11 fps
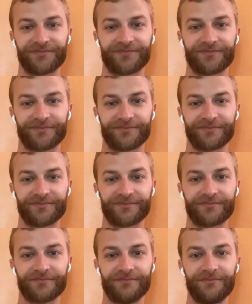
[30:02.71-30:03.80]

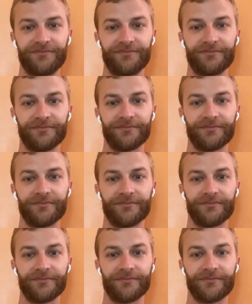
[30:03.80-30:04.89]

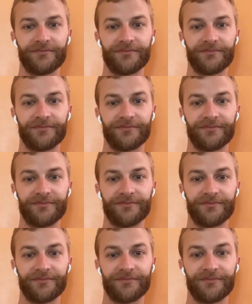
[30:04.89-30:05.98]

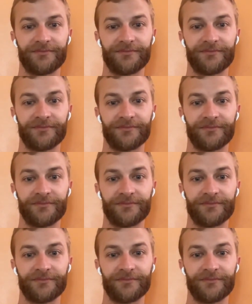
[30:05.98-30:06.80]
No words are spoken by the person on screen.